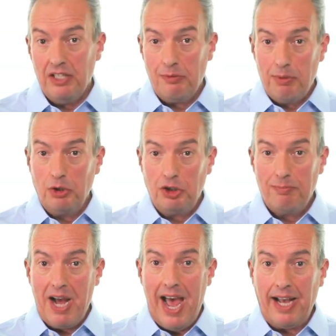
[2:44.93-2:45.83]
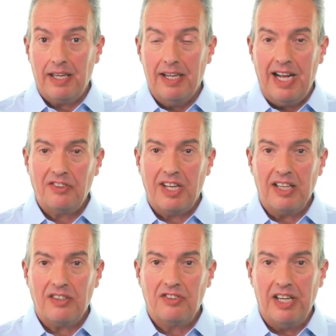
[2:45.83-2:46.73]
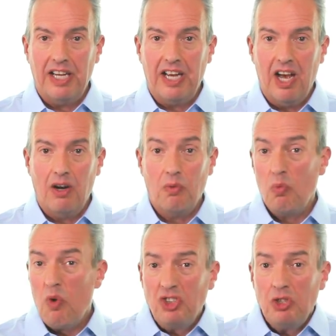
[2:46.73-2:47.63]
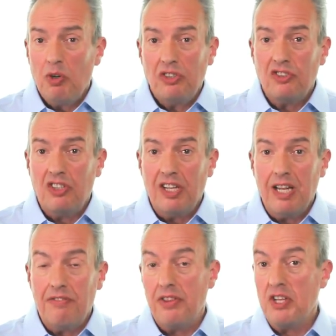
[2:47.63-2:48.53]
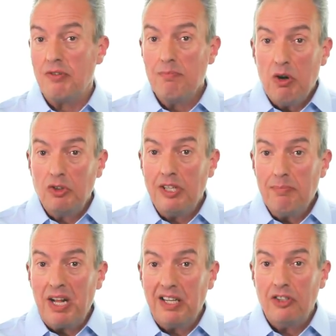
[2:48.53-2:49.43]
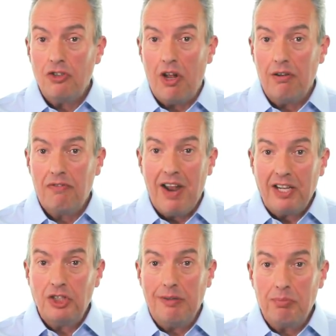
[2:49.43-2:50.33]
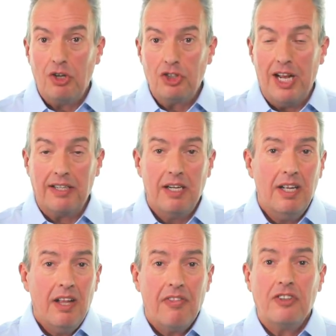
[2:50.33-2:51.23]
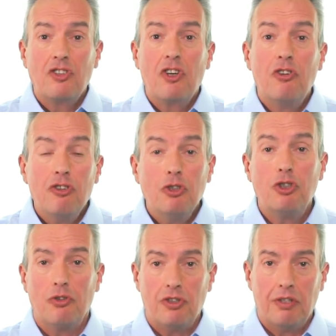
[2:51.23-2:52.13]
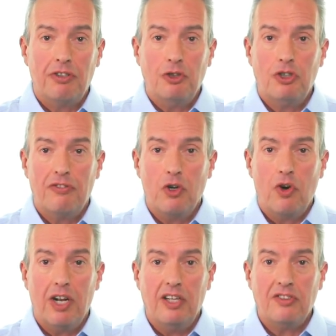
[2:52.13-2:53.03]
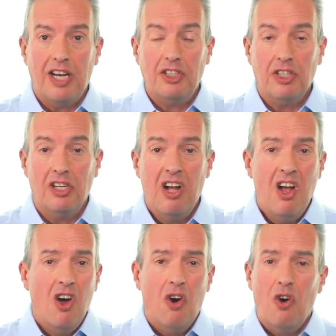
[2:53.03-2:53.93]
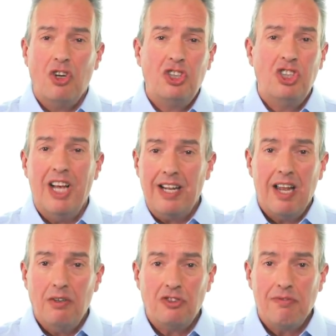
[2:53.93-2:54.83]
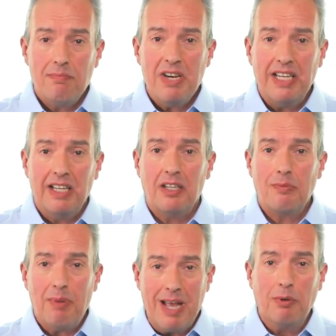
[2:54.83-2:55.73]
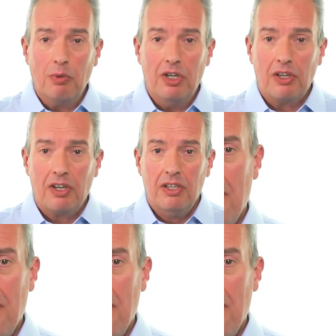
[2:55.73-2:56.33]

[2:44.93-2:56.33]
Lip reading: had pushed back, asking the CEO, "What do you want us to deliver, this multi-billion-dollar flagship project that's crucial to the future of the organisation, or shed loads of meaningless paperwork?"